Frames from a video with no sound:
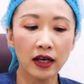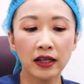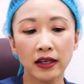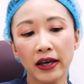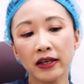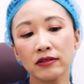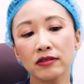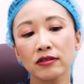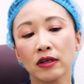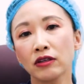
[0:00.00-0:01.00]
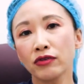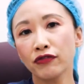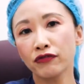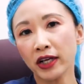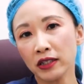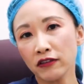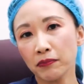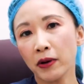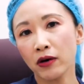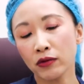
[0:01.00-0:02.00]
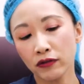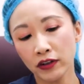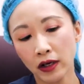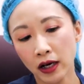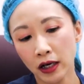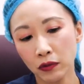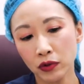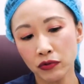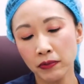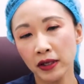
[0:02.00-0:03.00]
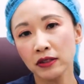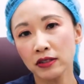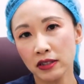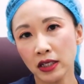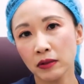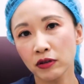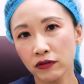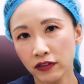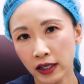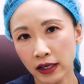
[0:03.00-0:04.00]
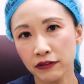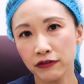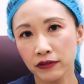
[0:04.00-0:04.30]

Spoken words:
and hence the refractive power of the eye will remain stable for life.